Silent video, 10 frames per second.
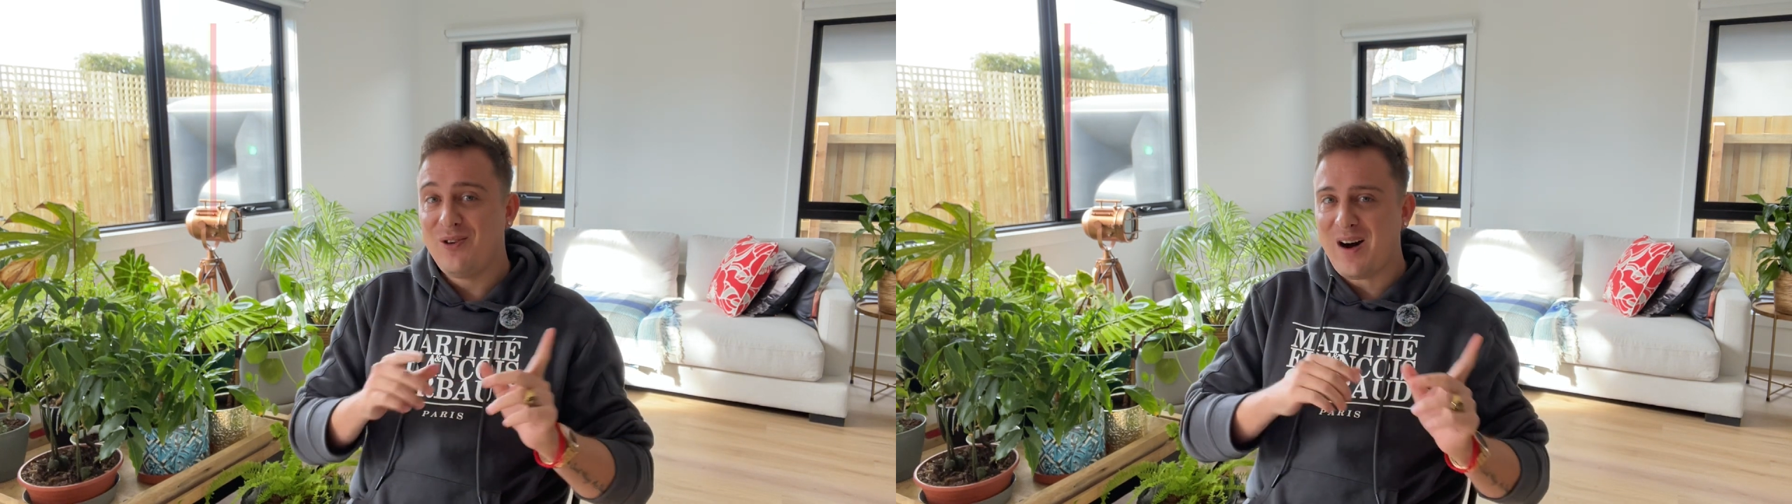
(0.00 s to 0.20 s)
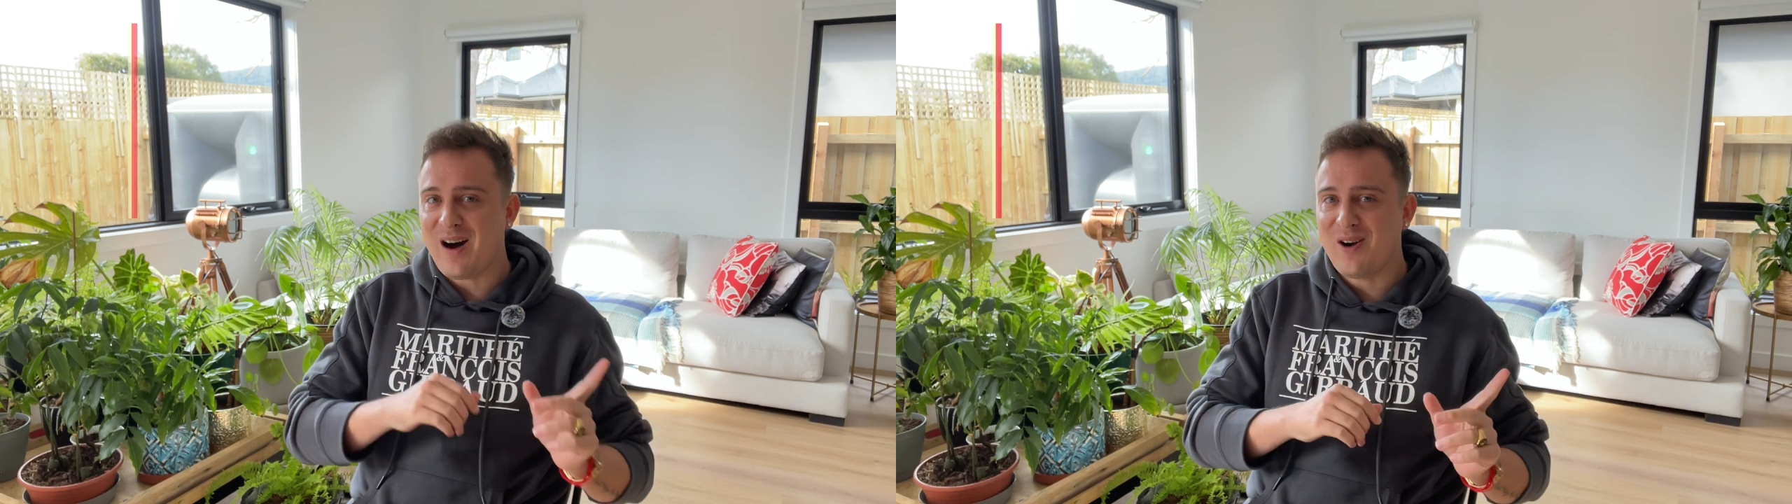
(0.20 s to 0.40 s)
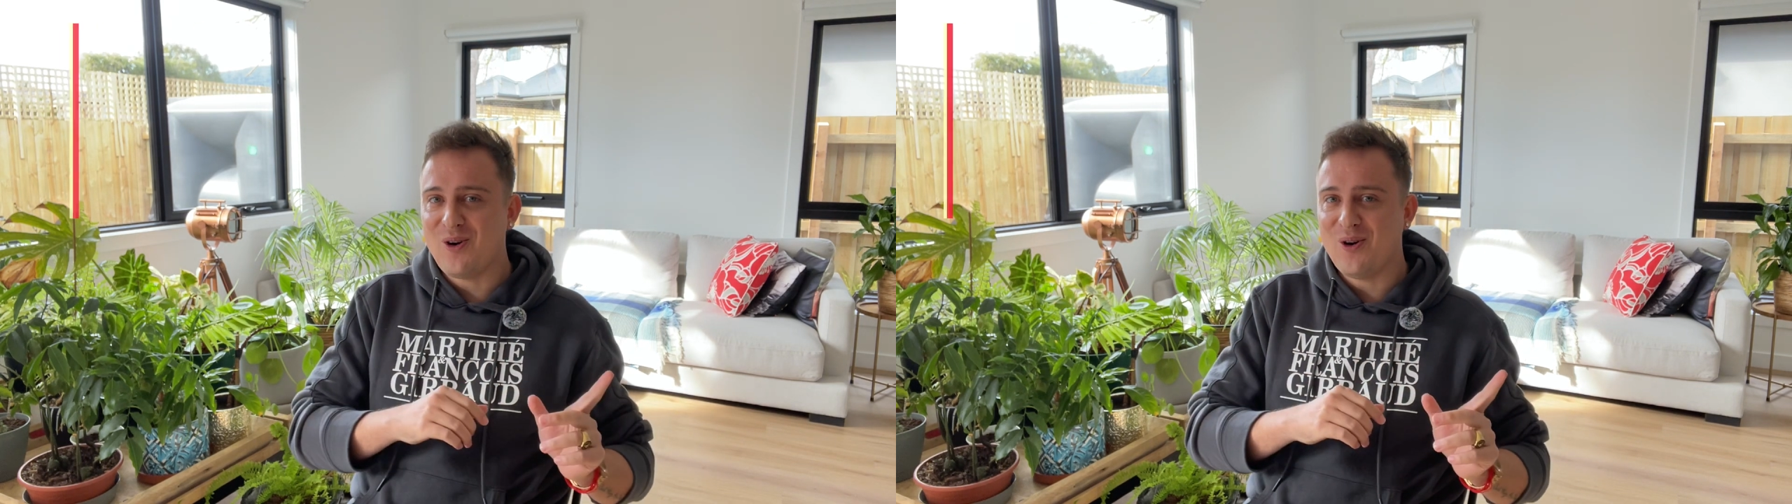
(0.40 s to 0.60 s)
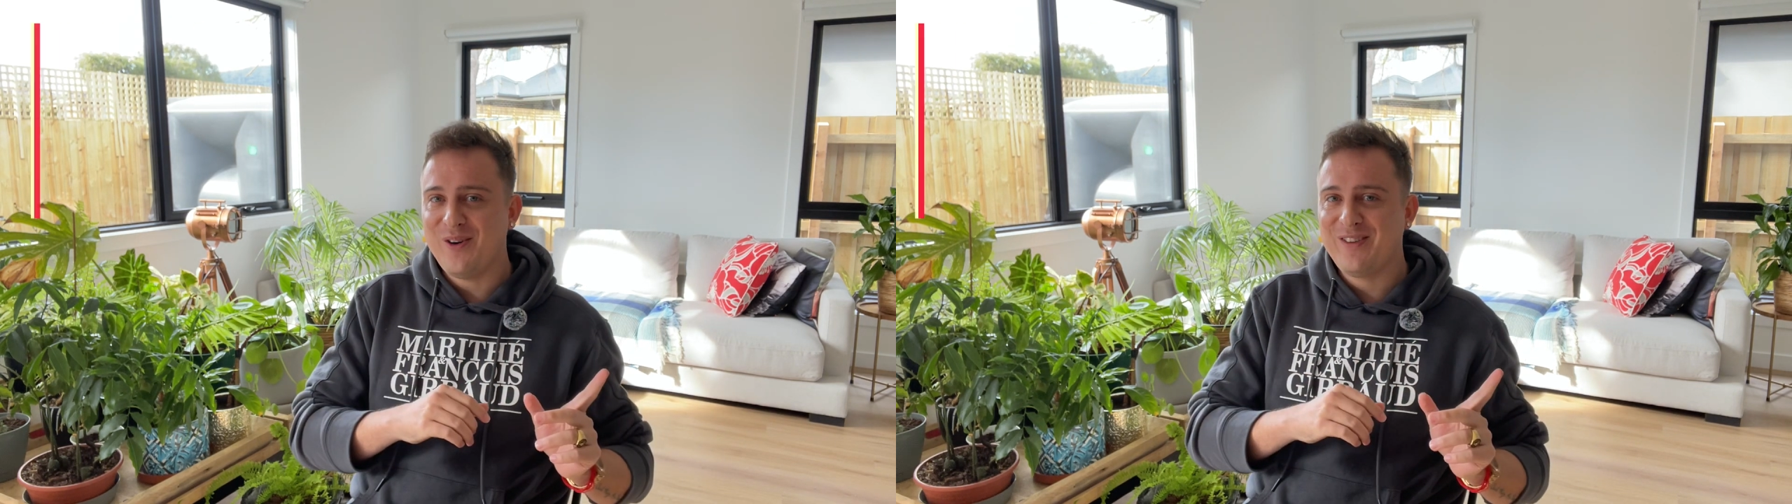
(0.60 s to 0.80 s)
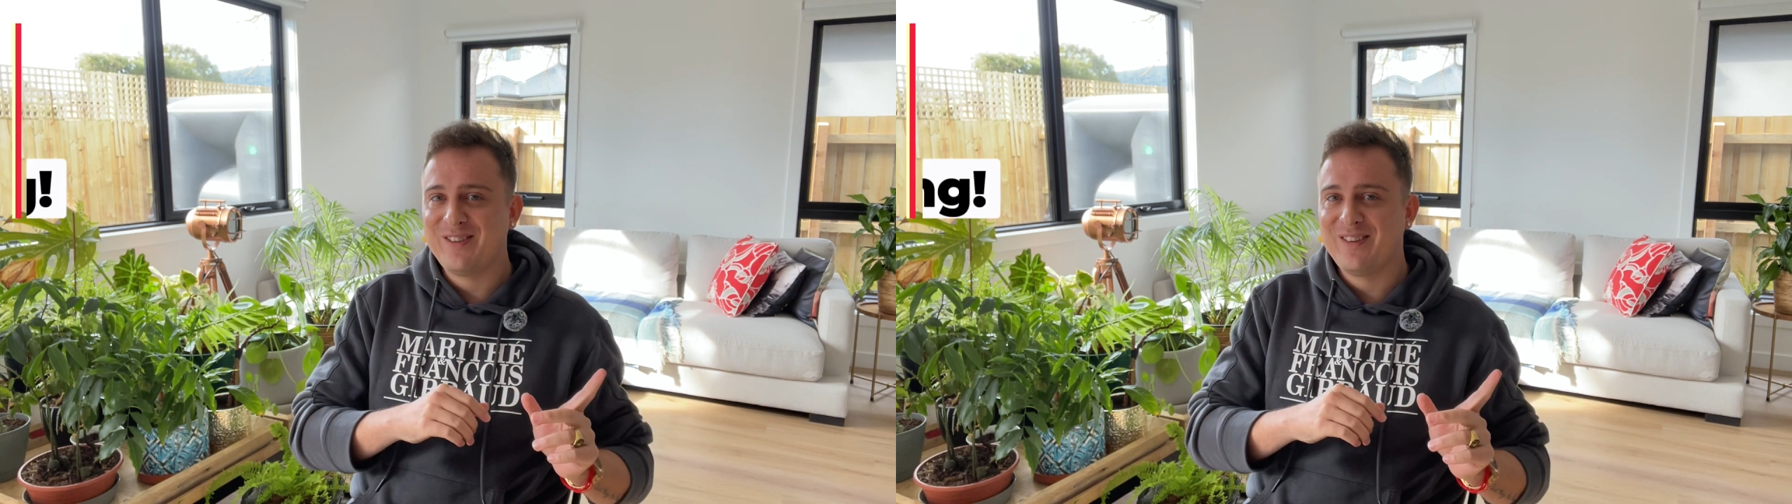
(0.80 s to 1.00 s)

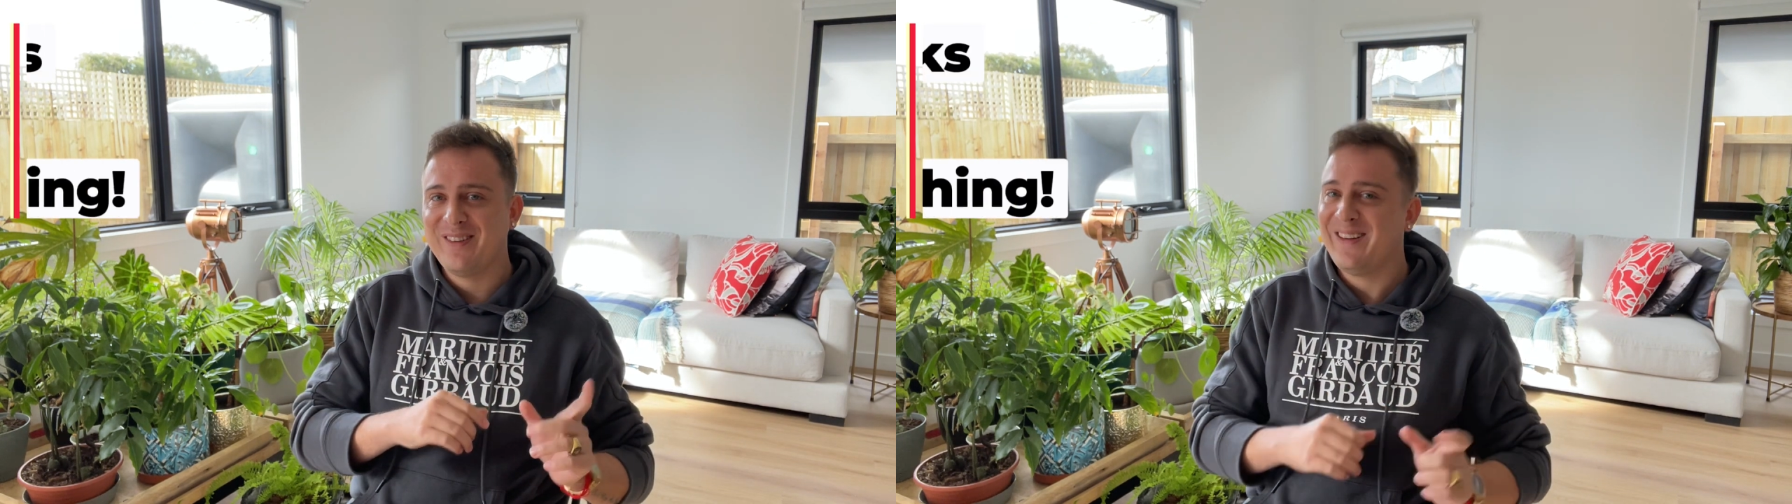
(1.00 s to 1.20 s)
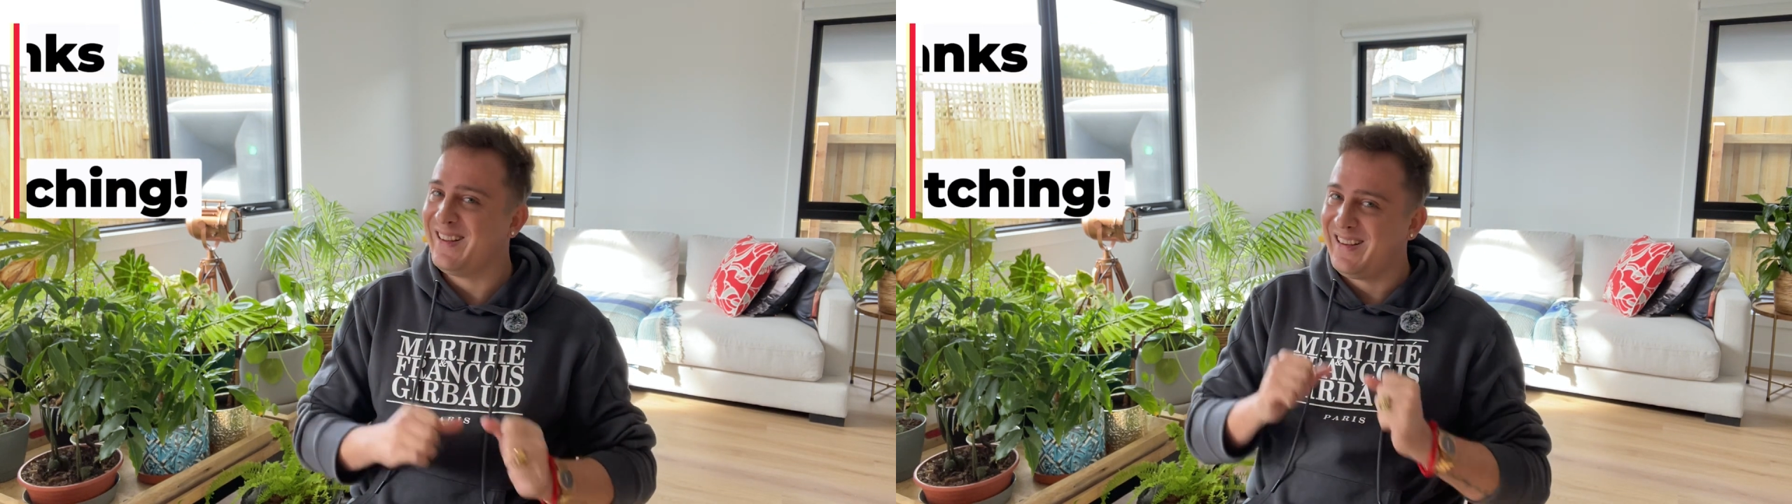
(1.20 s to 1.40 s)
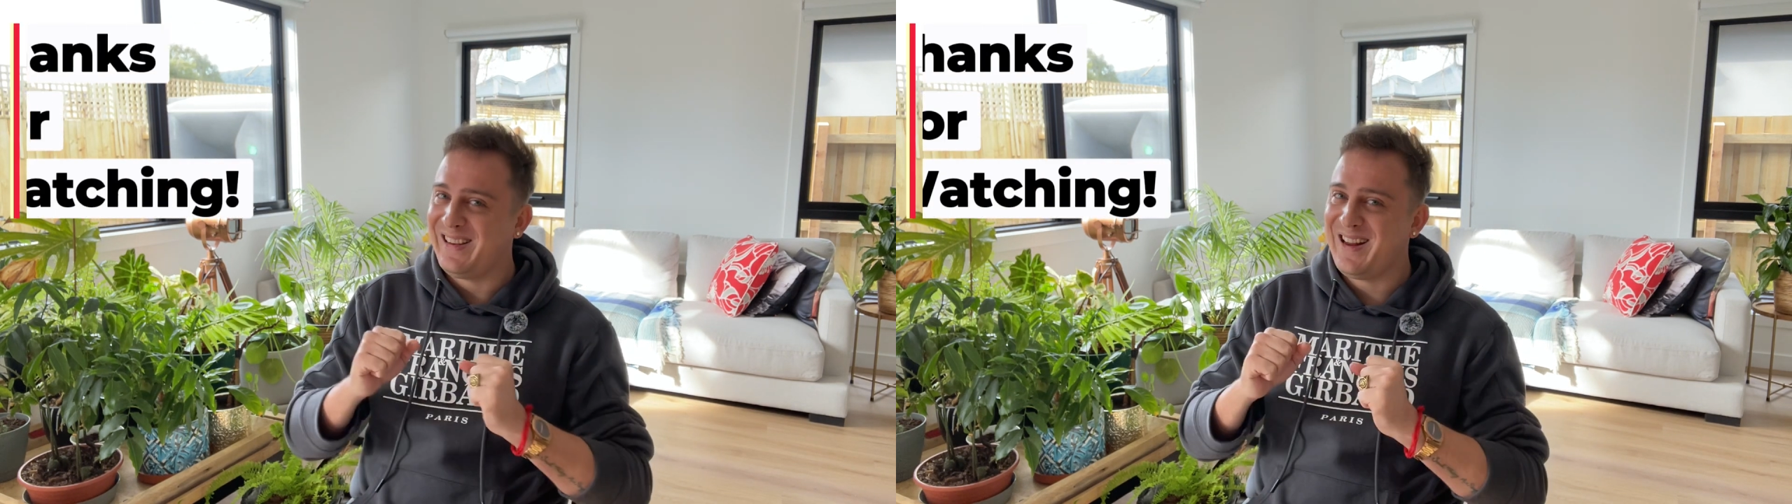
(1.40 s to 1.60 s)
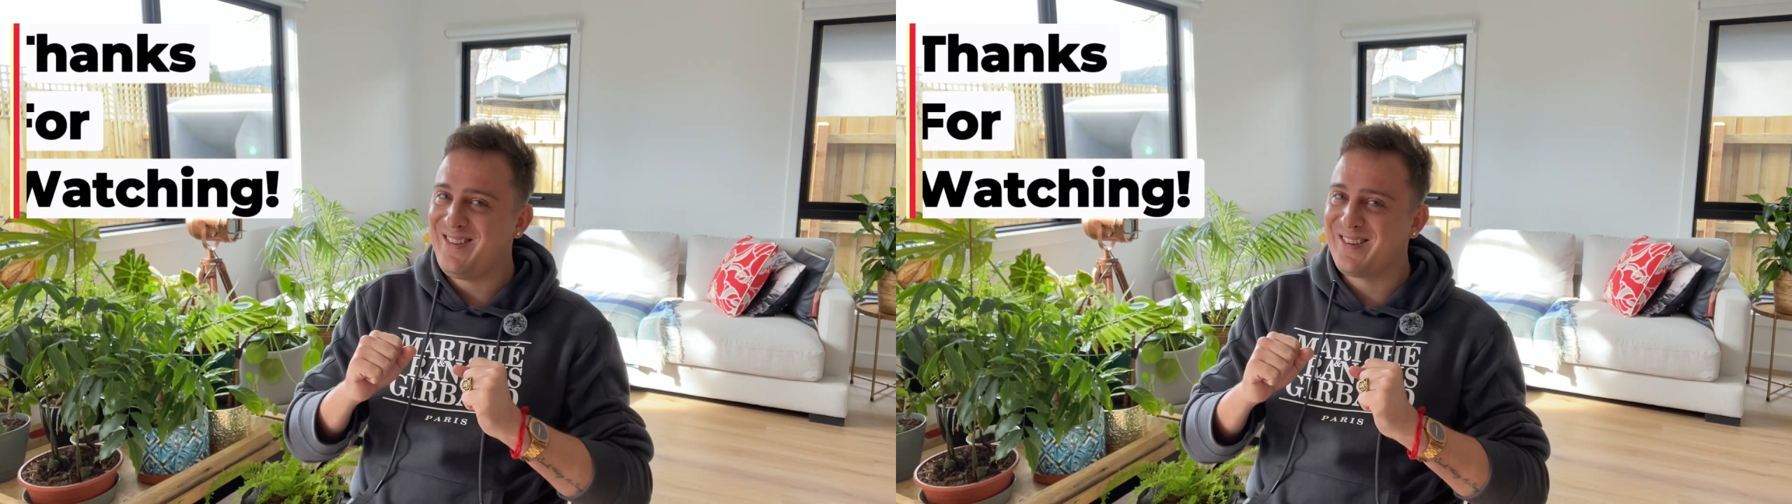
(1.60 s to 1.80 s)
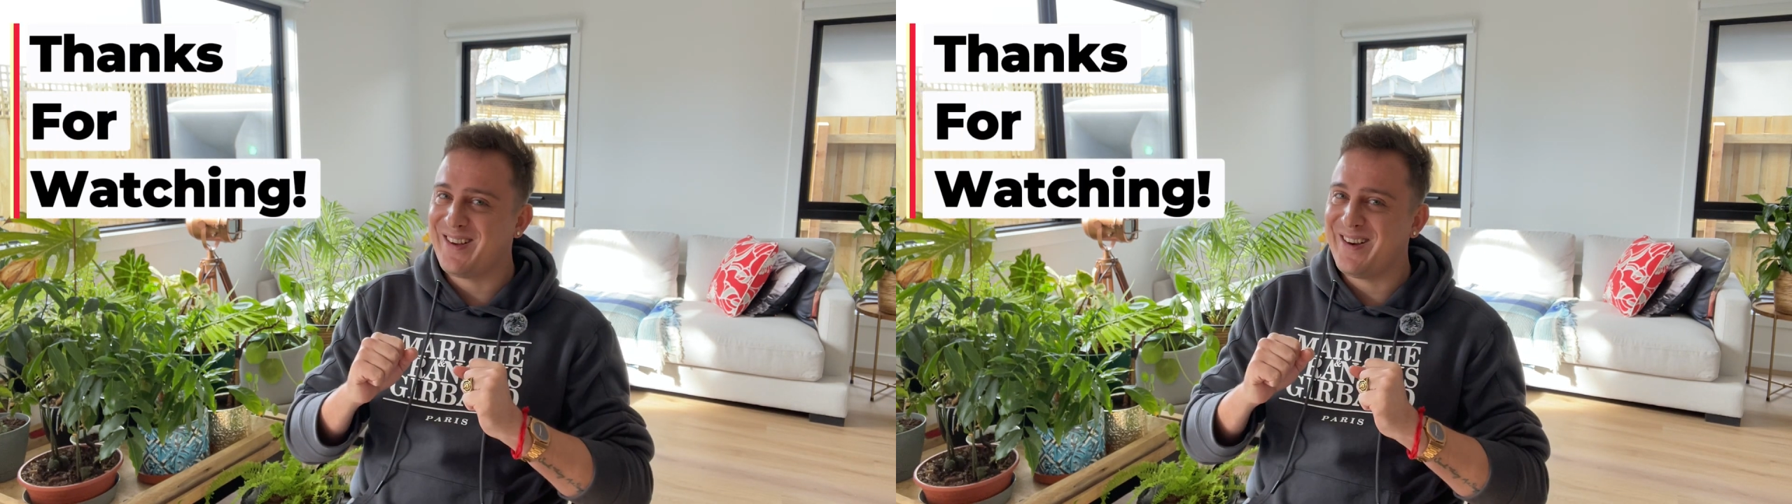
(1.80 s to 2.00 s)
Harcourts.
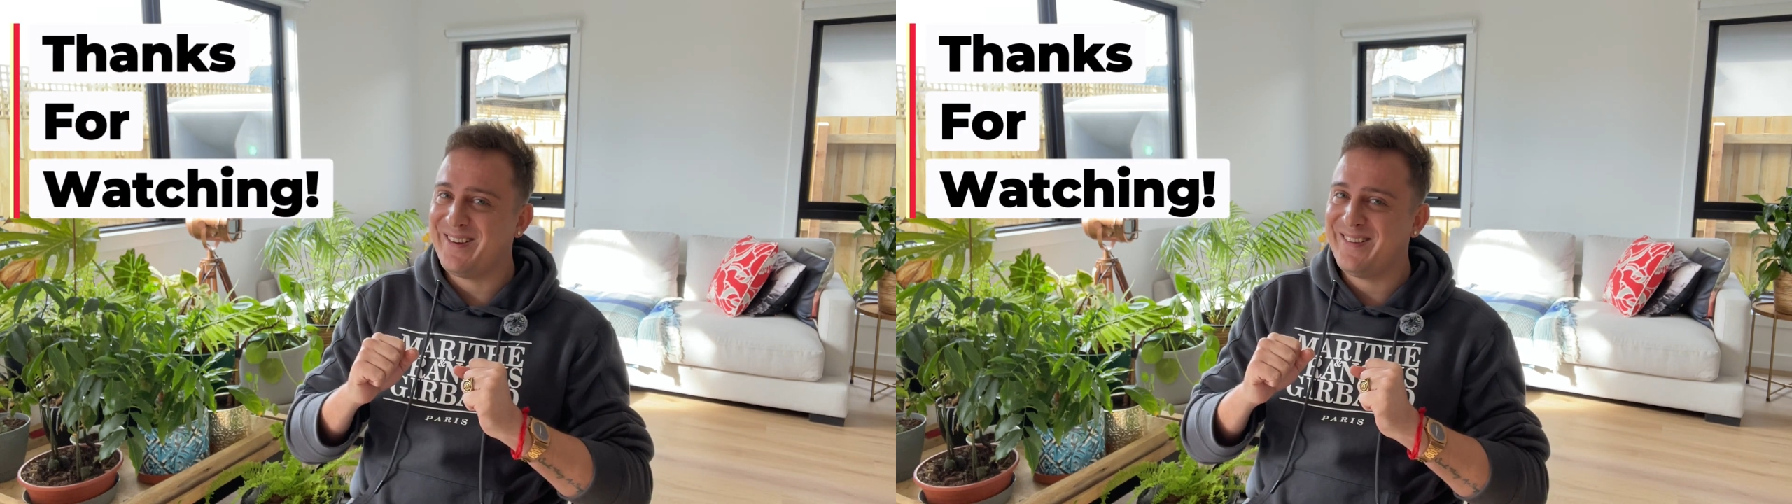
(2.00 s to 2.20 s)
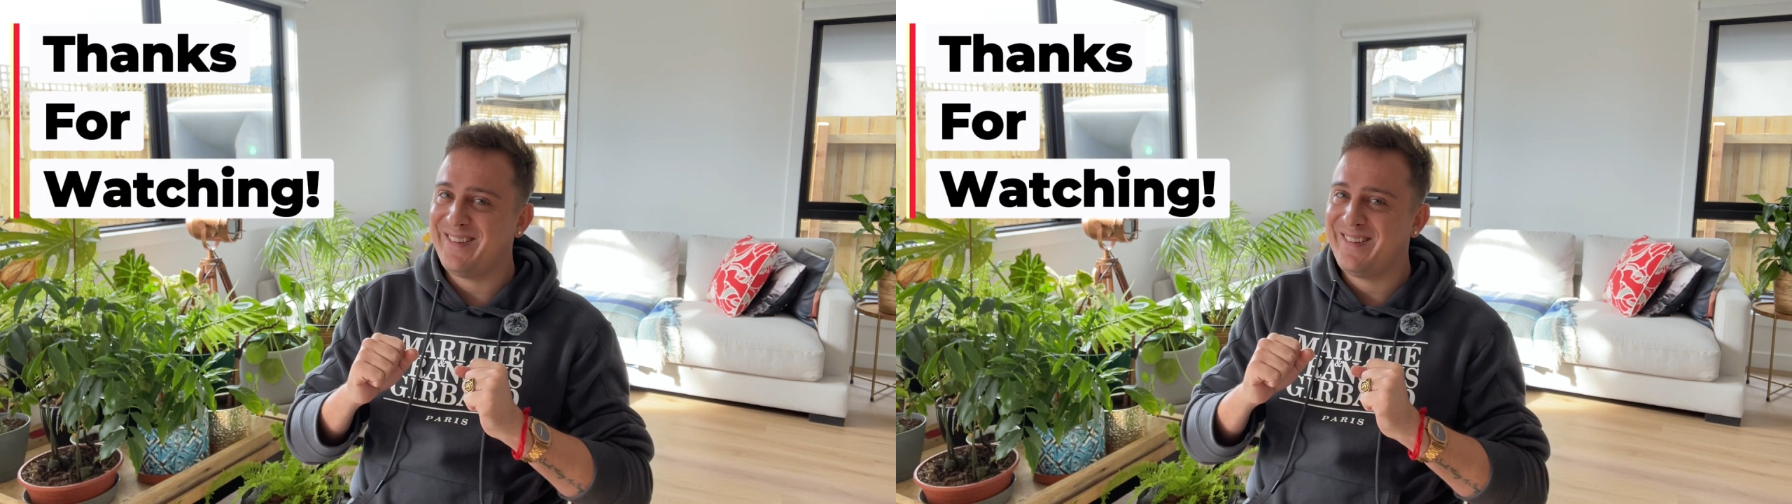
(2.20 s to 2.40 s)
Let's go.